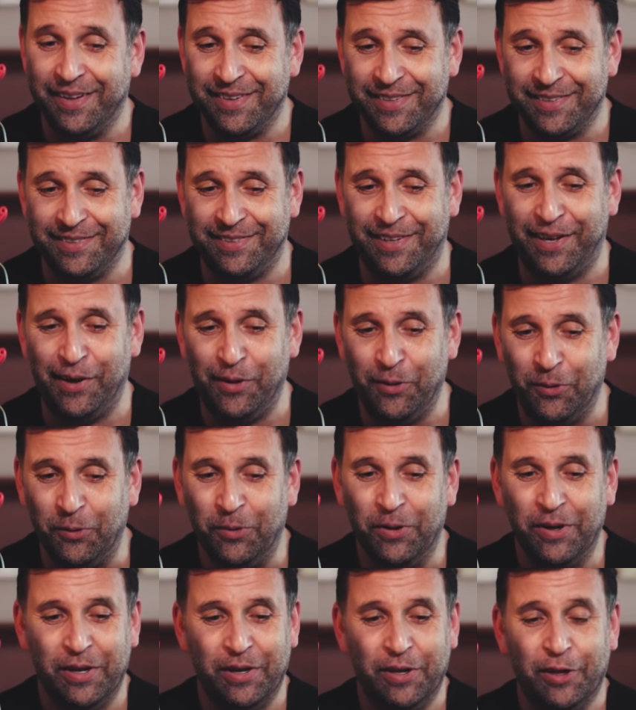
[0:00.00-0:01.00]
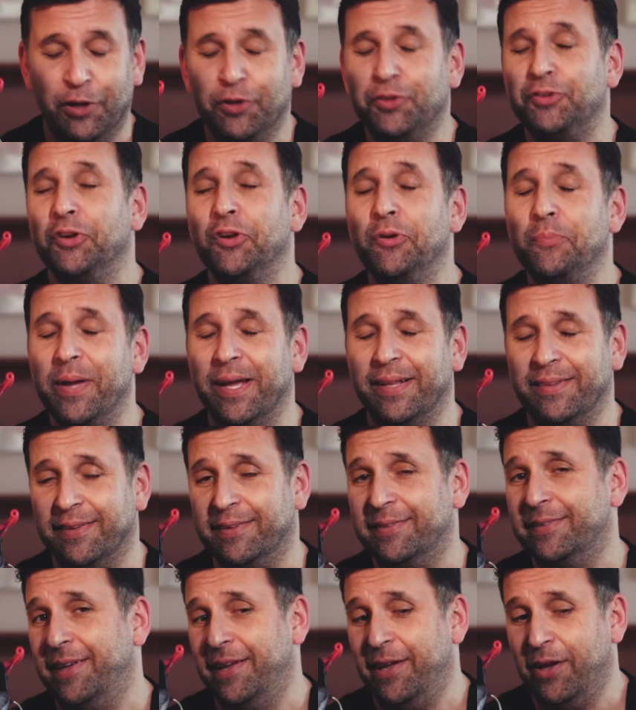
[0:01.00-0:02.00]
it's still too big to
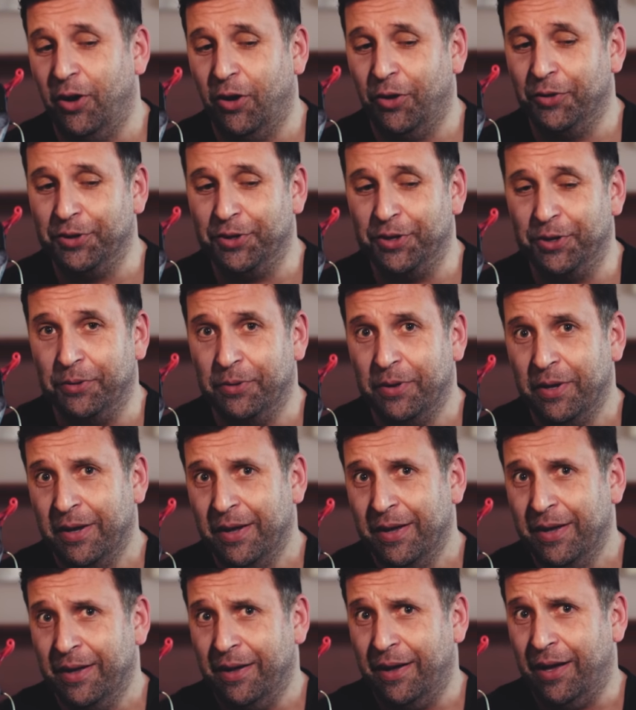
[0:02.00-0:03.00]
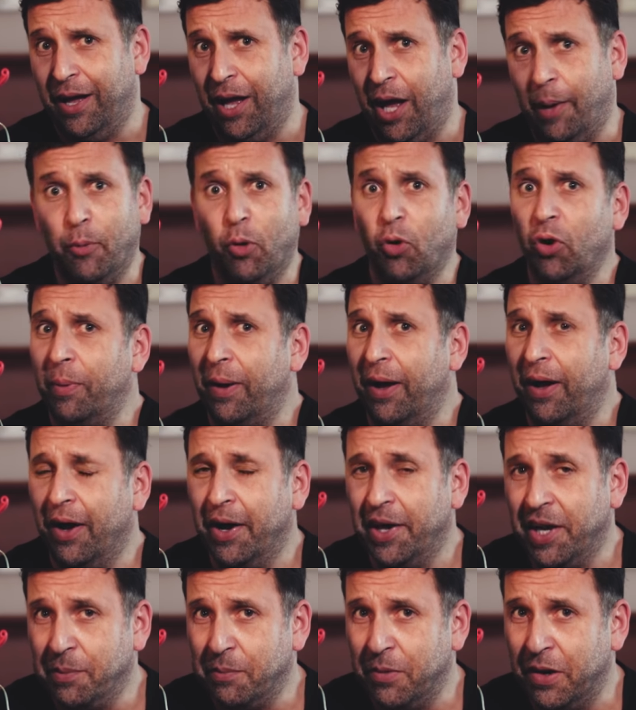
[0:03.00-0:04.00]
see on you. Uh, I'm all about
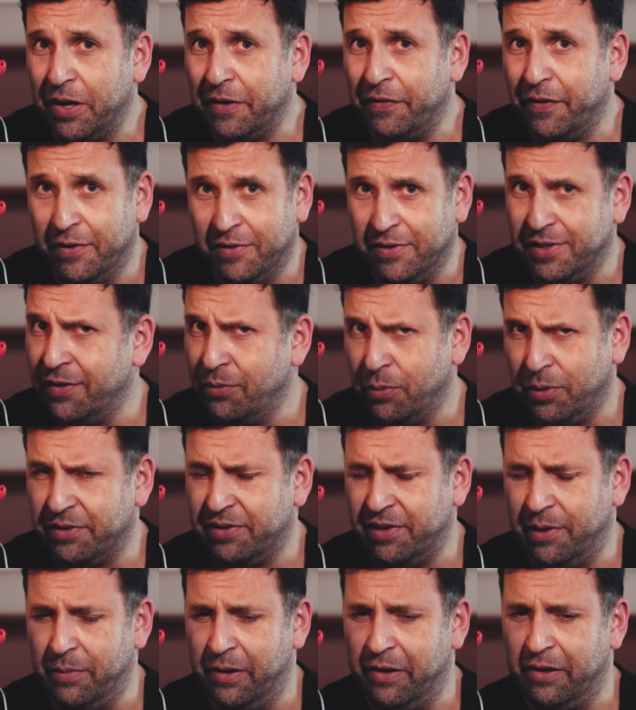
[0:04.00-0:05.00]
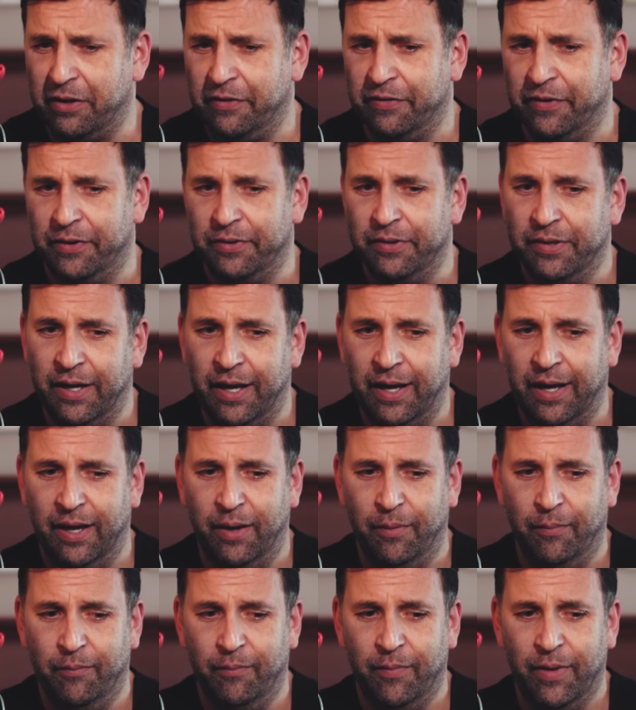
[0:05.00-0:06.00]
hiding microphones. I never want to see a microphone.
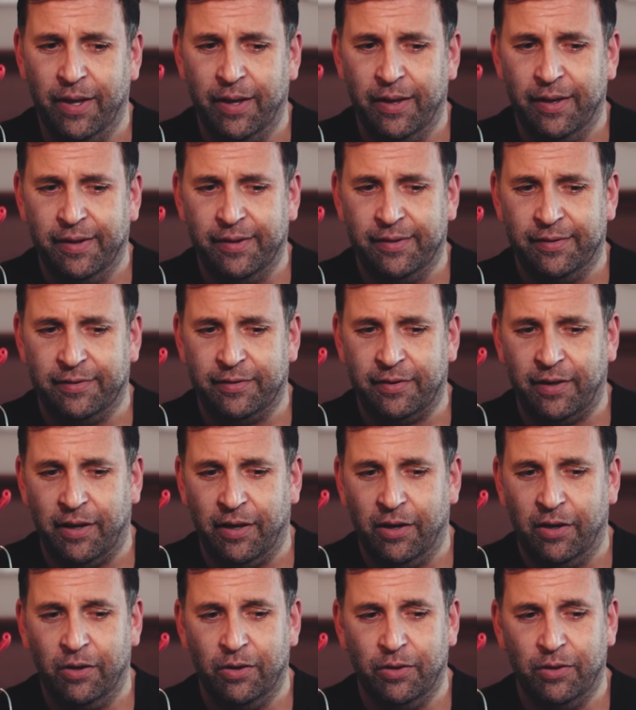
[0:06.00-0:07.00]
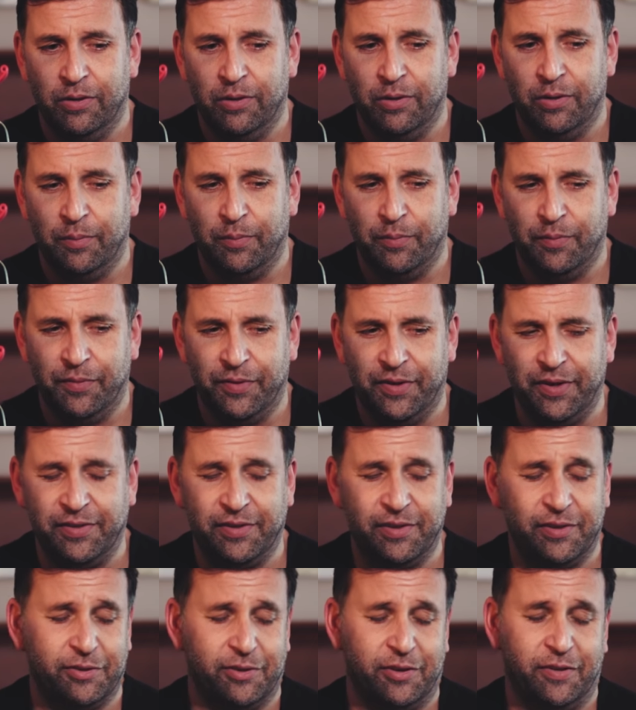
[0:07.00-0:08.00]
Um, so
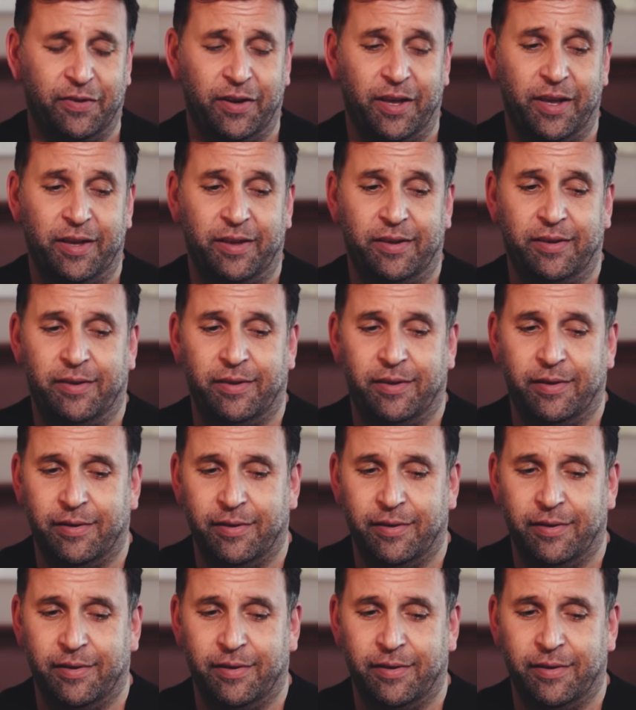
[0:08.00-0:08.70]
this is sort of like,